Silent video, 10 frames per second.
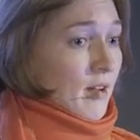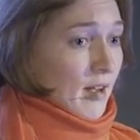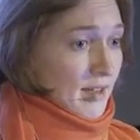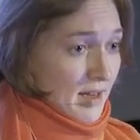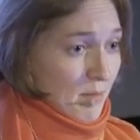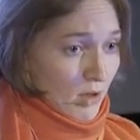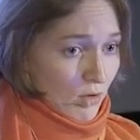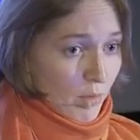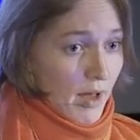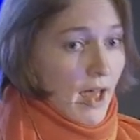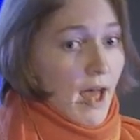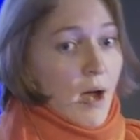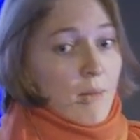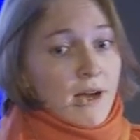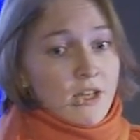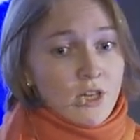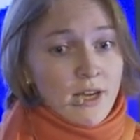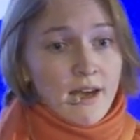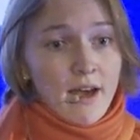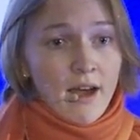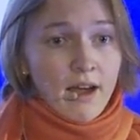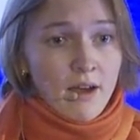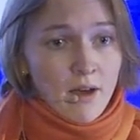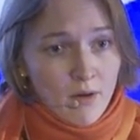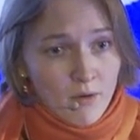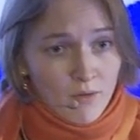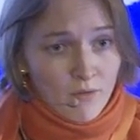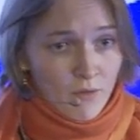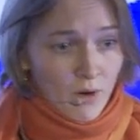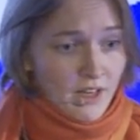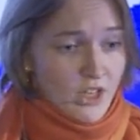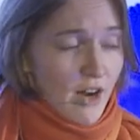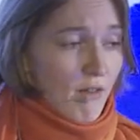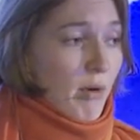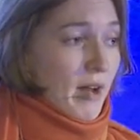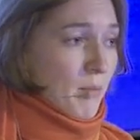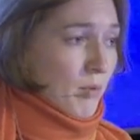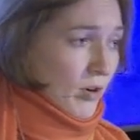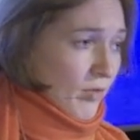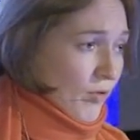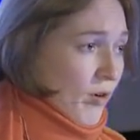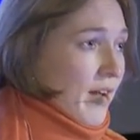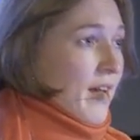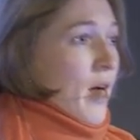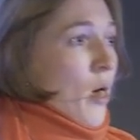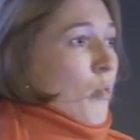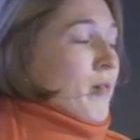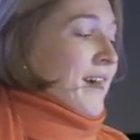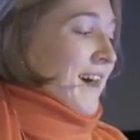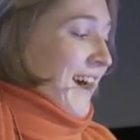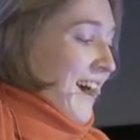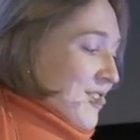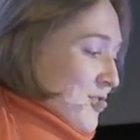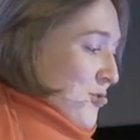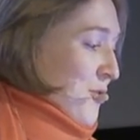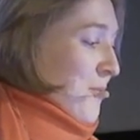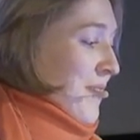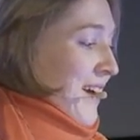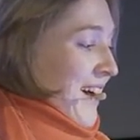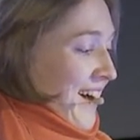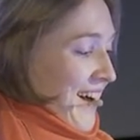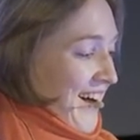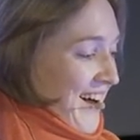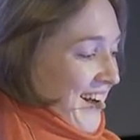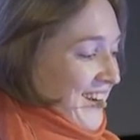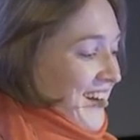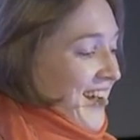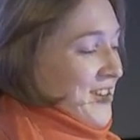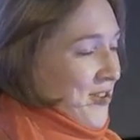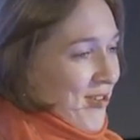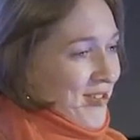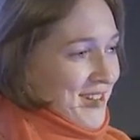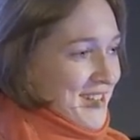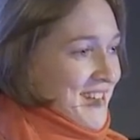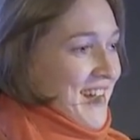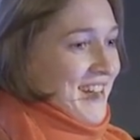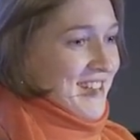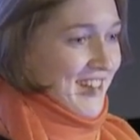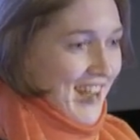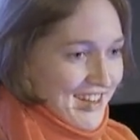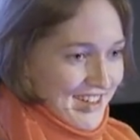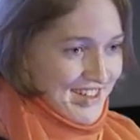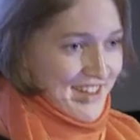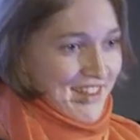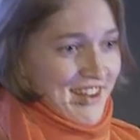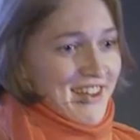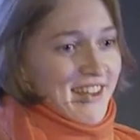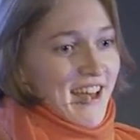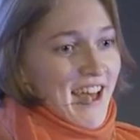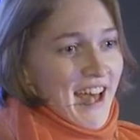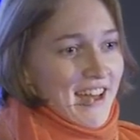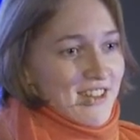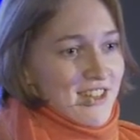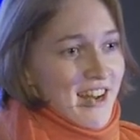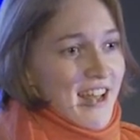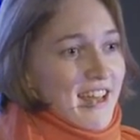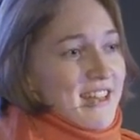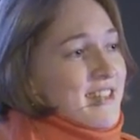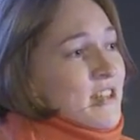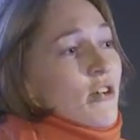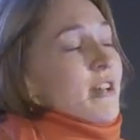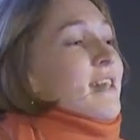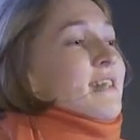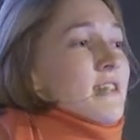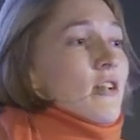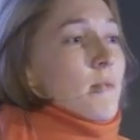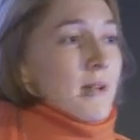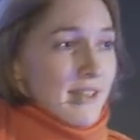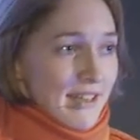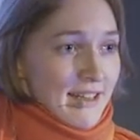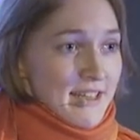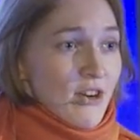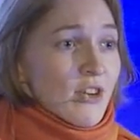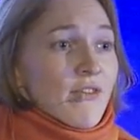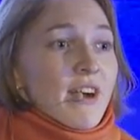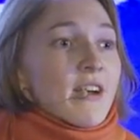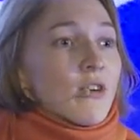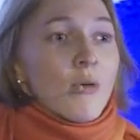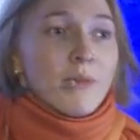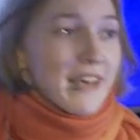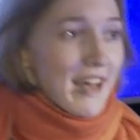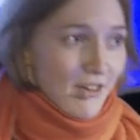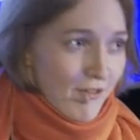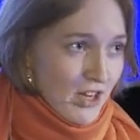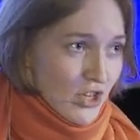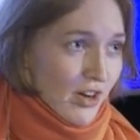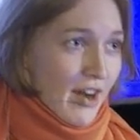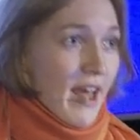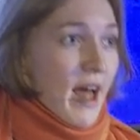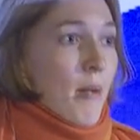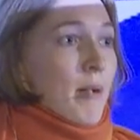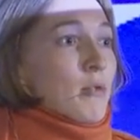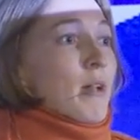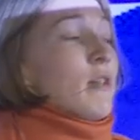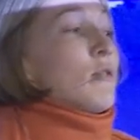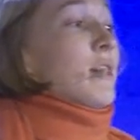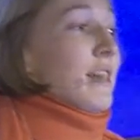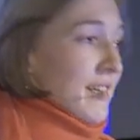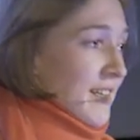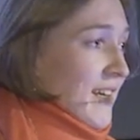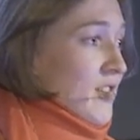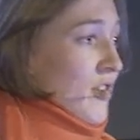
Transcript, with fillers: a simple loop, but uh, in Java 1.4, we had to uh, create all these iterators, thing, and uh, it's not it's not a big deal. It's not a very complicated feature. But when you read it, it